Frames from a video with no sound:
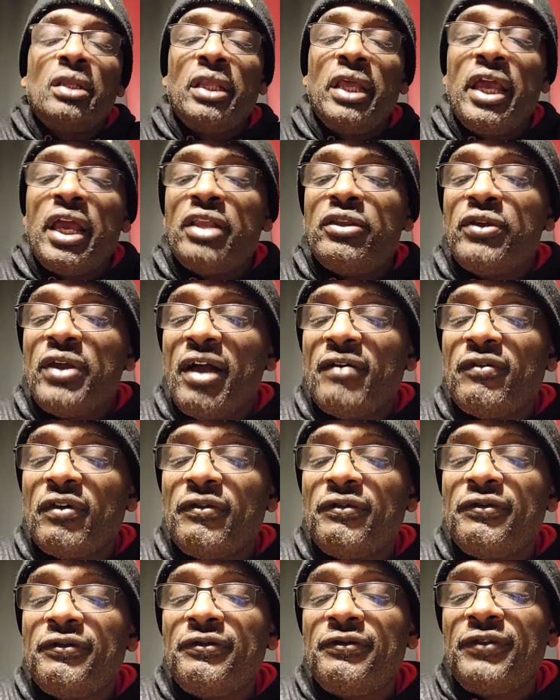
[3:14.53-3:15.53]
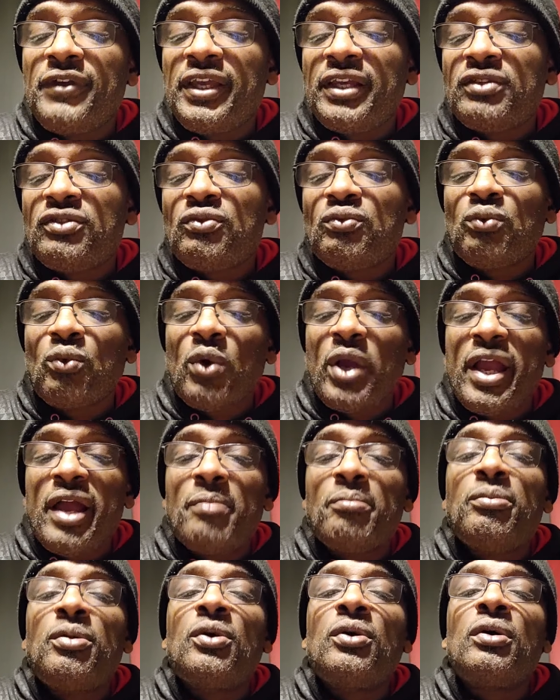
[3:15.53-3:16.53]
and you have a fixed ramp
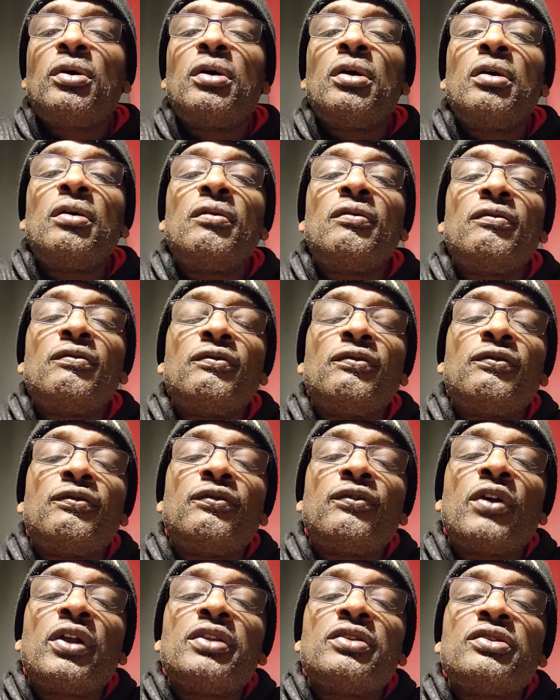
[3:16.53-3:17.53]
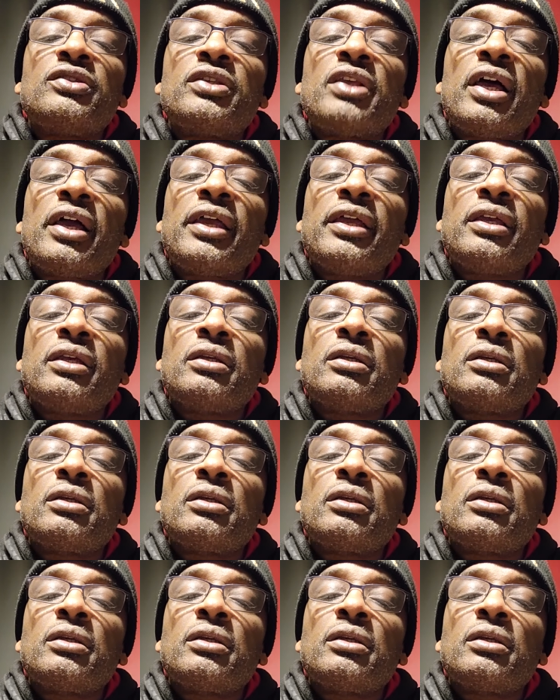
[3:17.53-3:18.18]
front sight